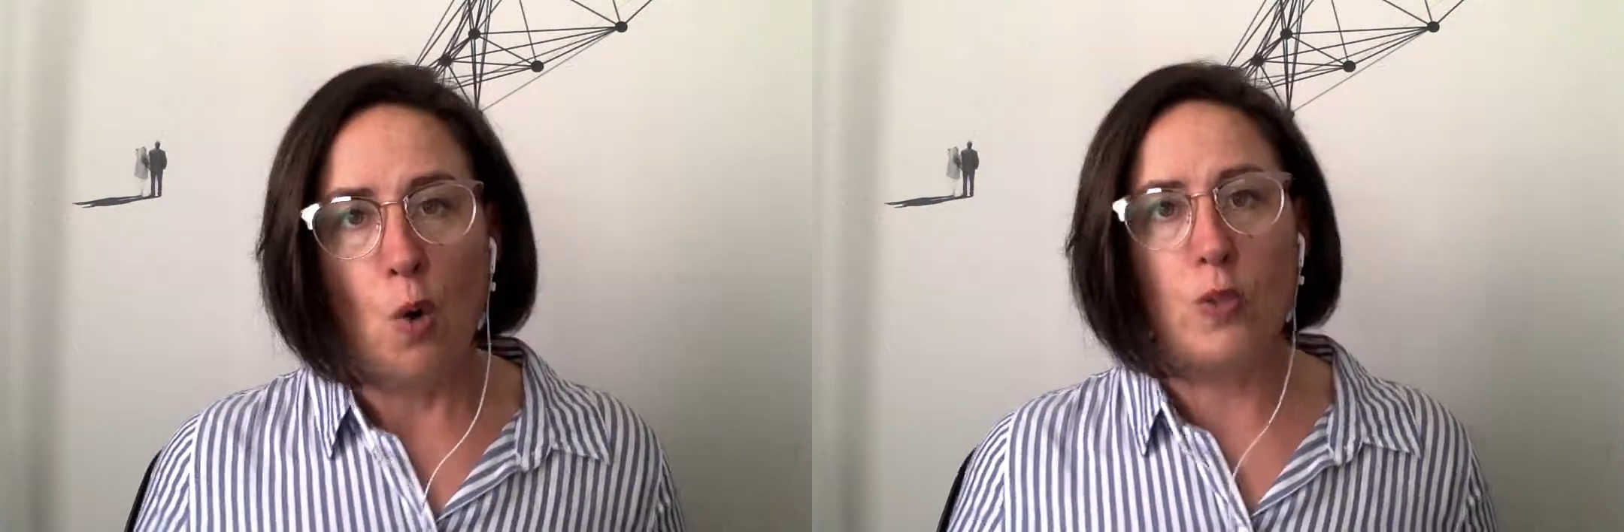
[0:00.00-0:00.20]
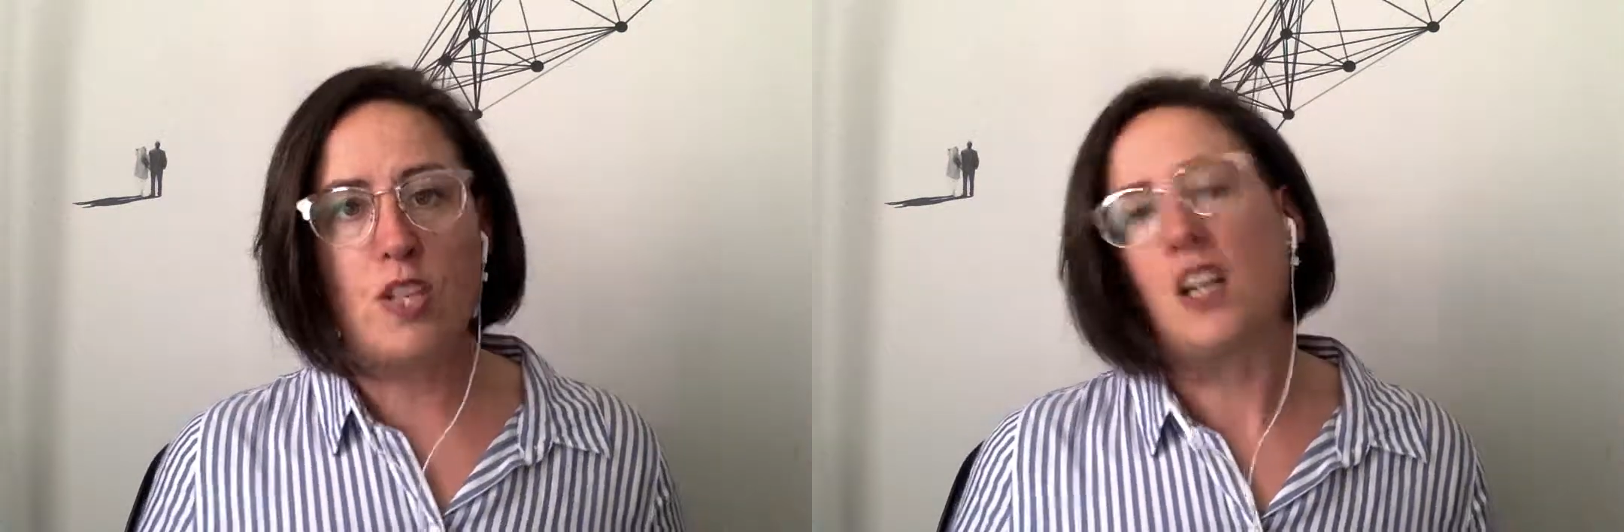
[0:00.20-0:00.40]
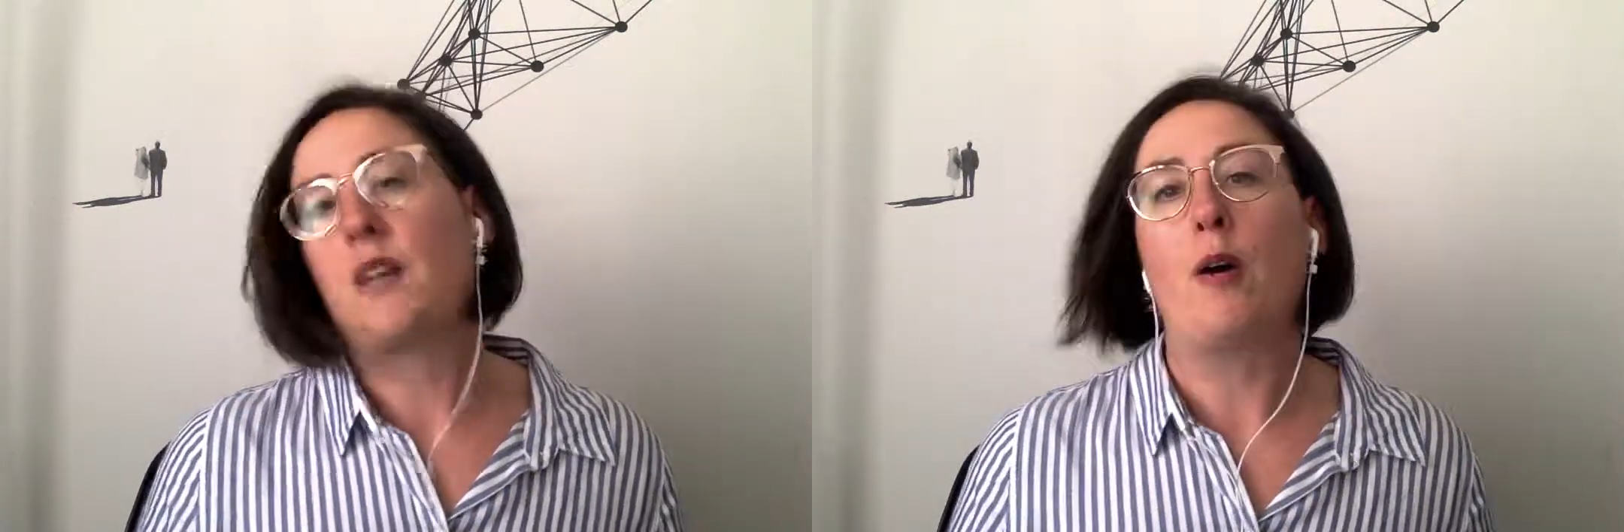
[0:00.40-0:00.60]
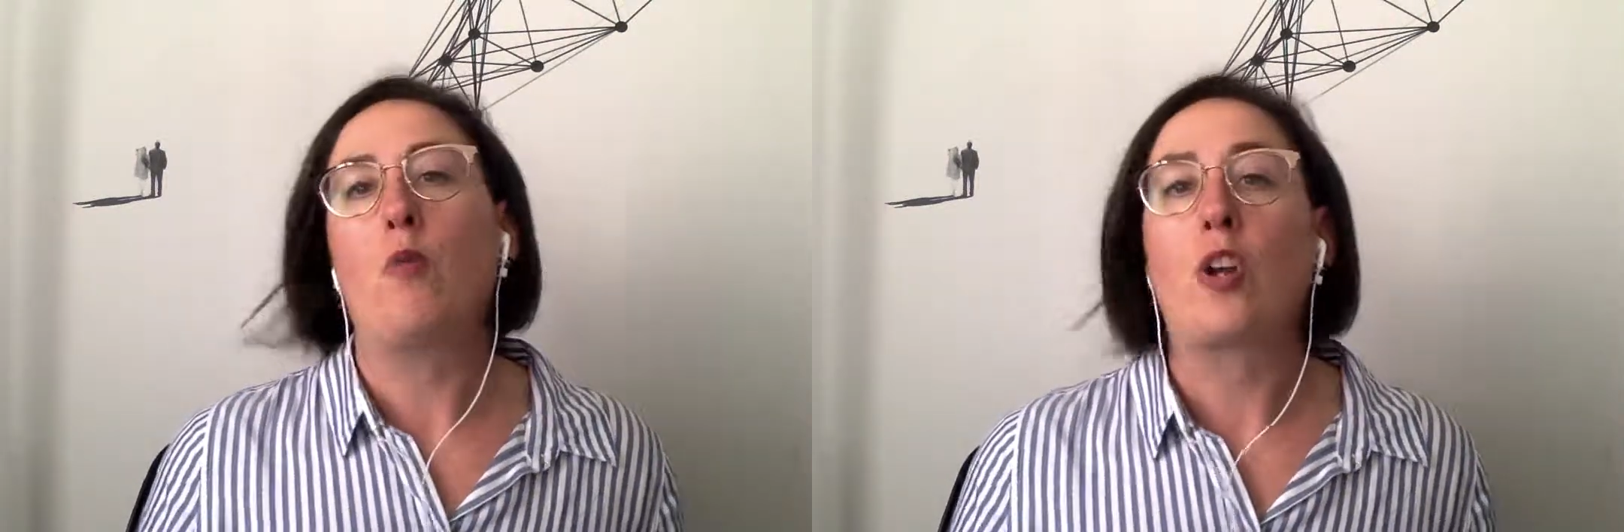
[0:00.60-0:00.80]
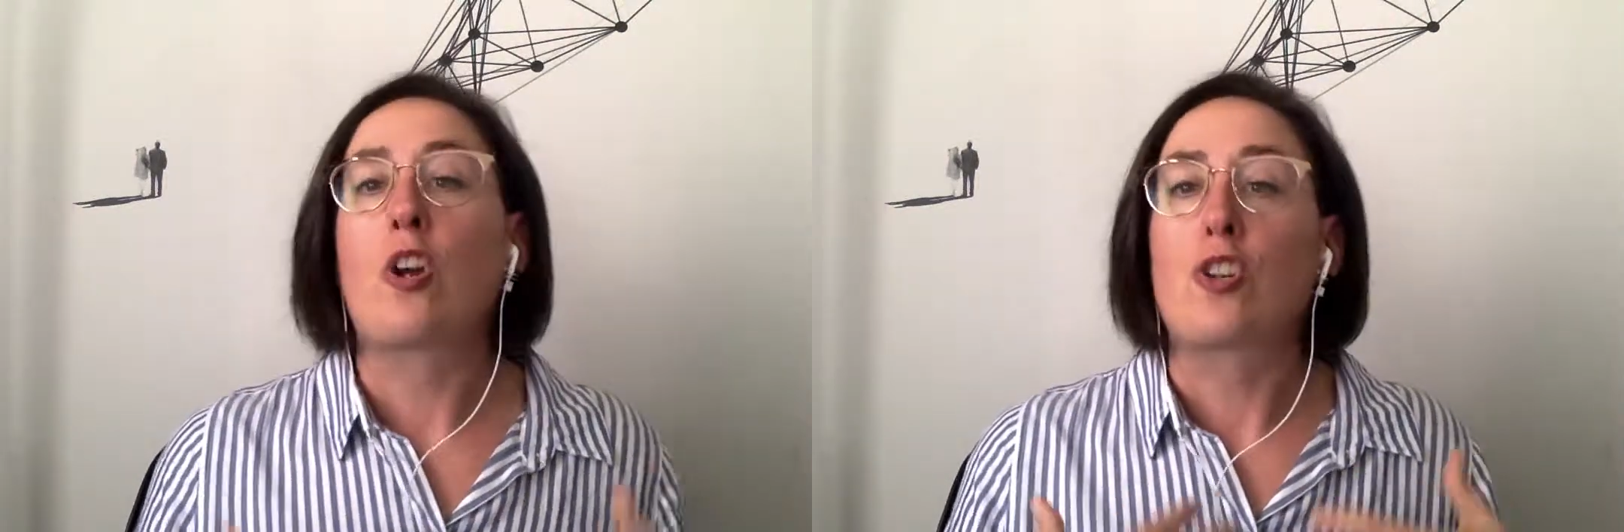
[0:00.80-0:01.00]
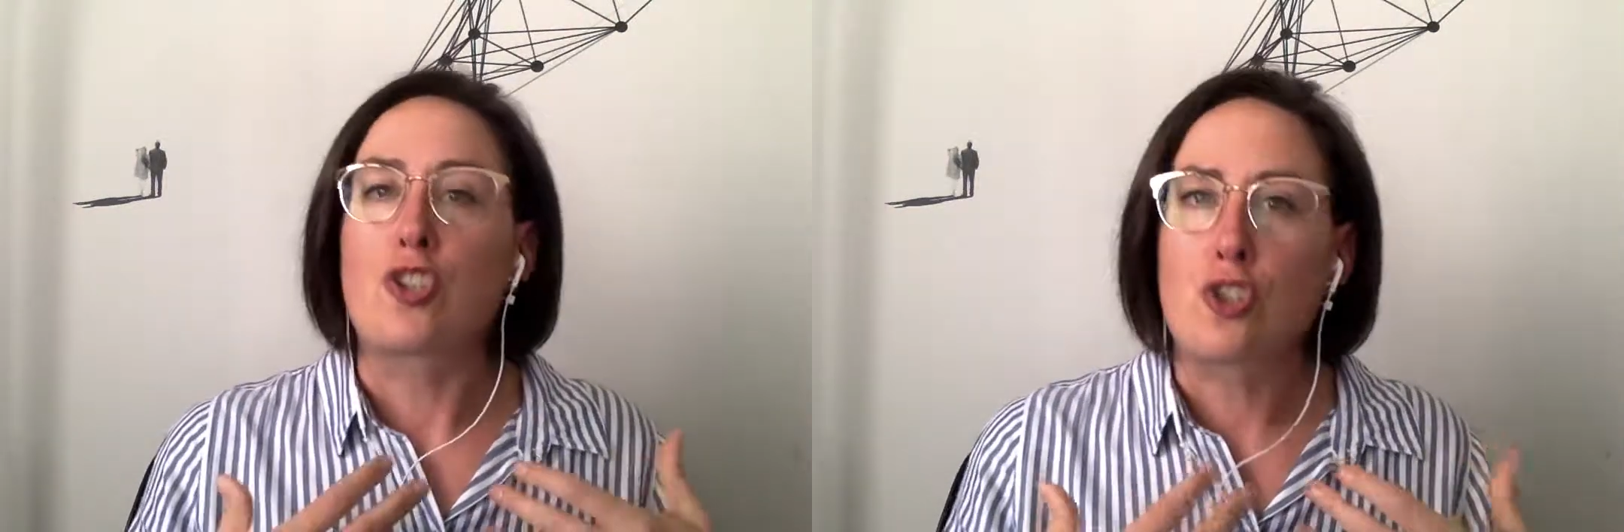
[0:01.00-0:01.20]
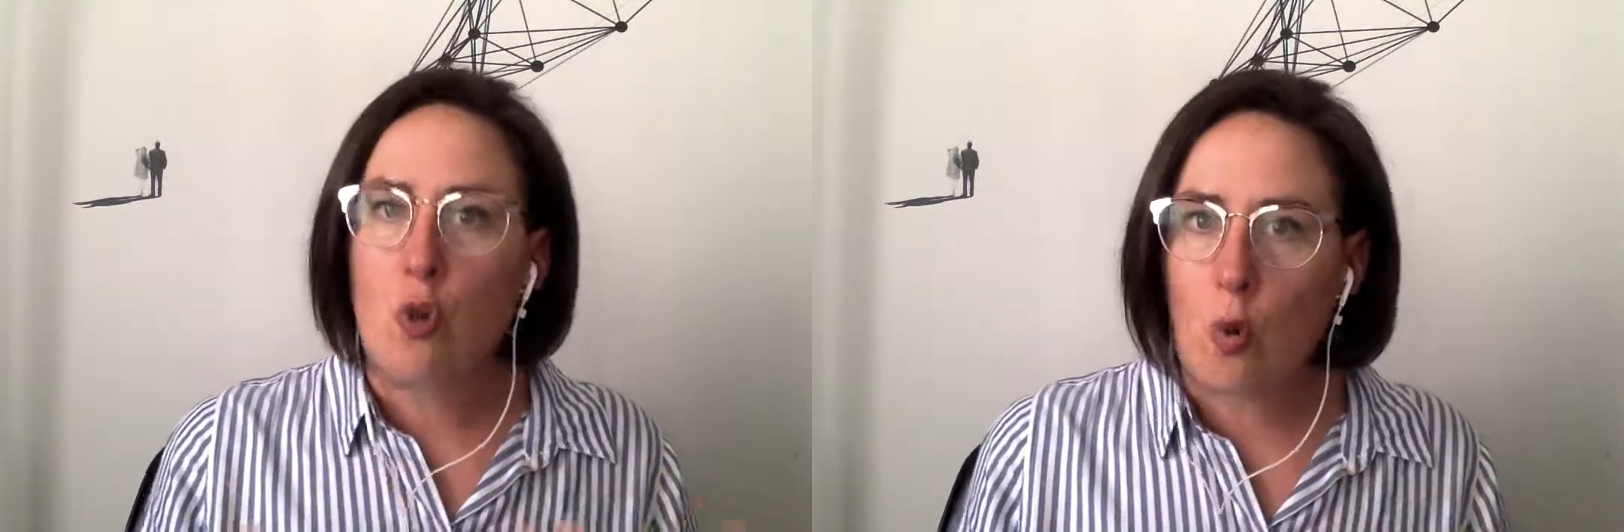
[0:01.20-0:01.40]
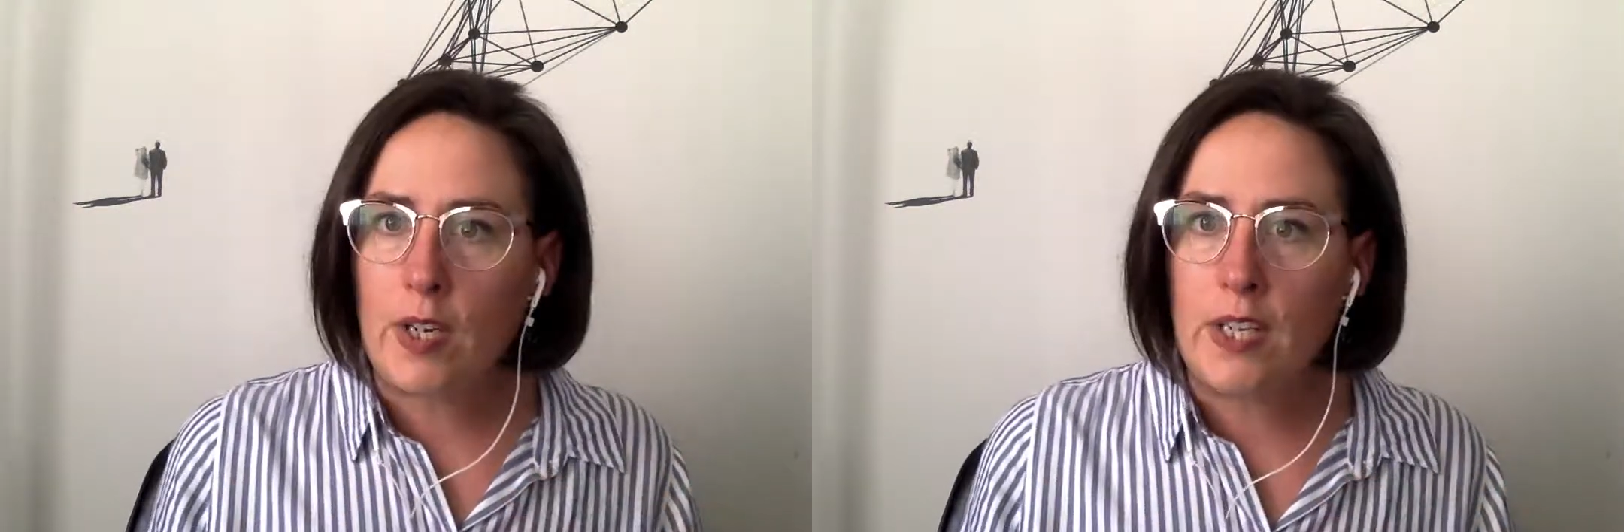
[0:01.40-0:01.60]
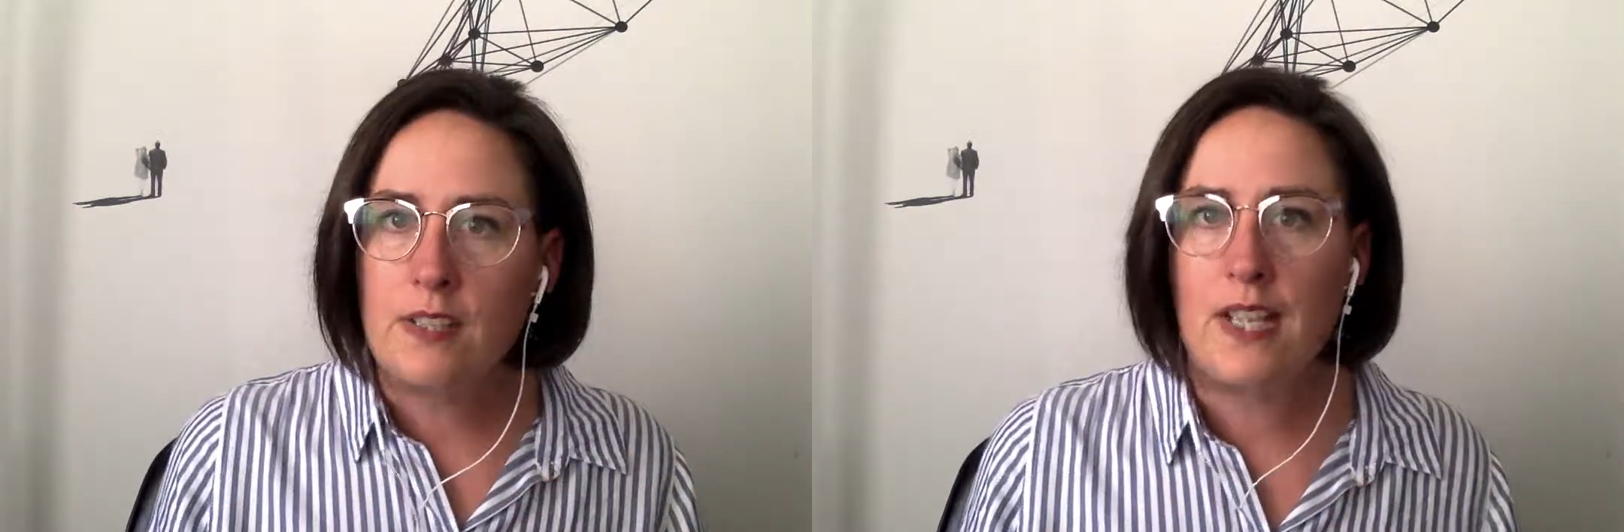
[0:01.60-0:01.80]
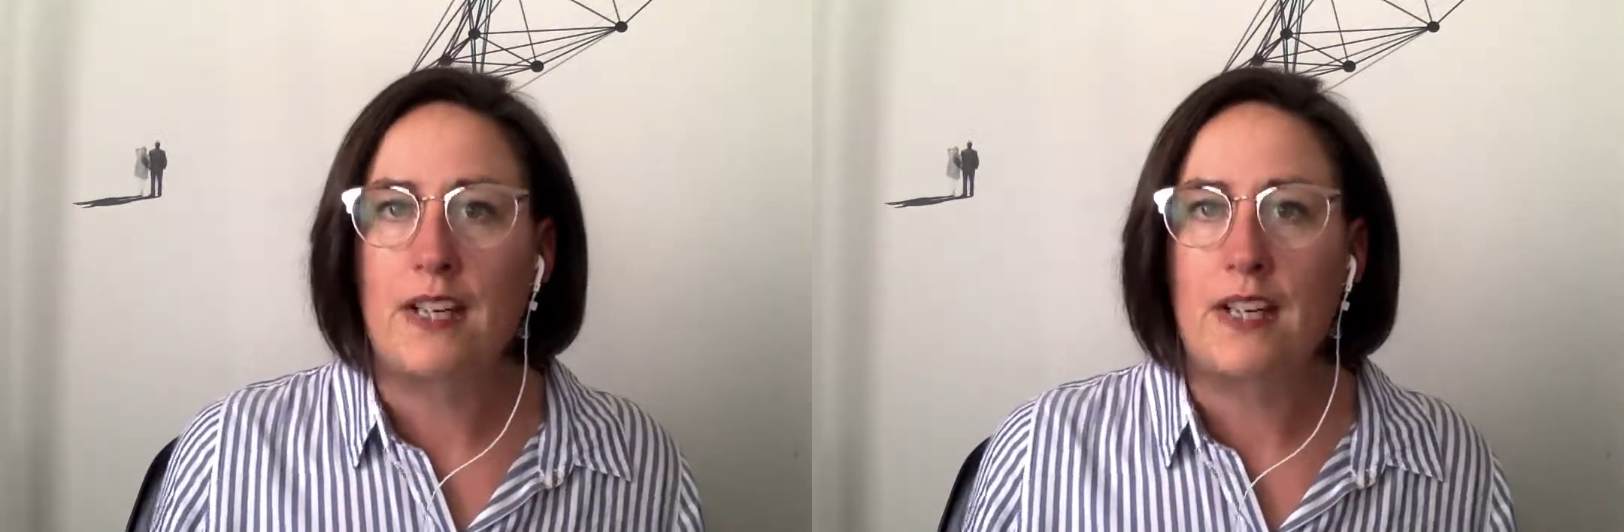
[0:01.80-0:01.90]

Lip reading: We'll talk about what our story is.